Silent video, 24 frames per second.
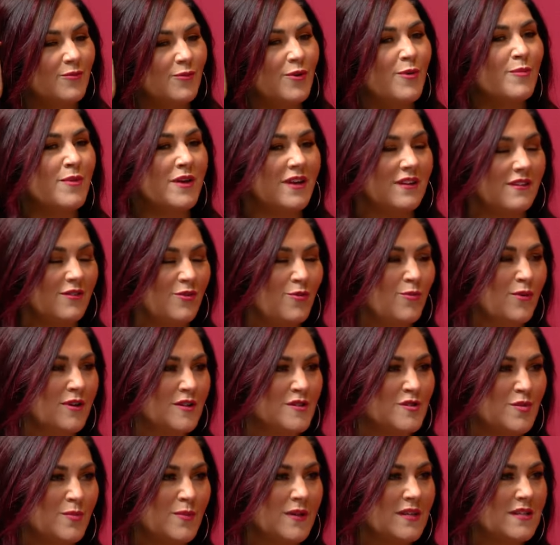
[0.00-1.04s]
woman who
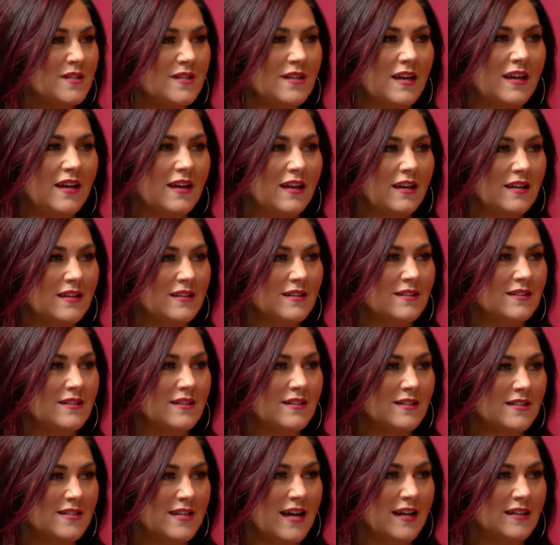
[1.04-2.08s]
works for me today in,
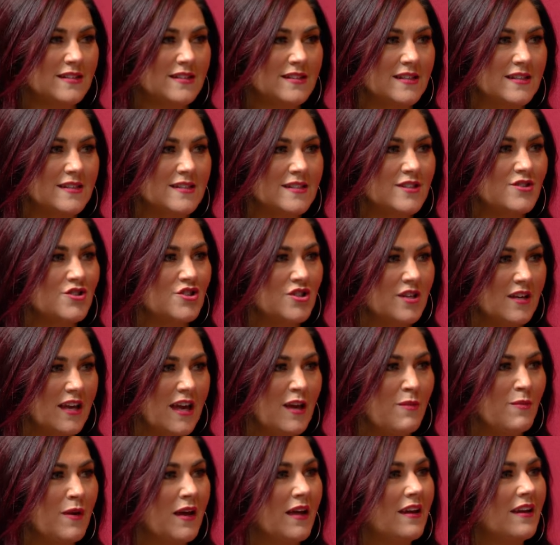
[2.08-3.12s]
in Texas, and she
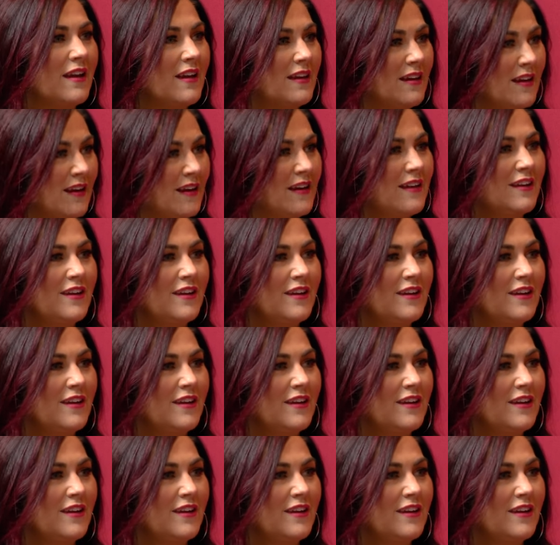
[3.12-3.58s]
came in and,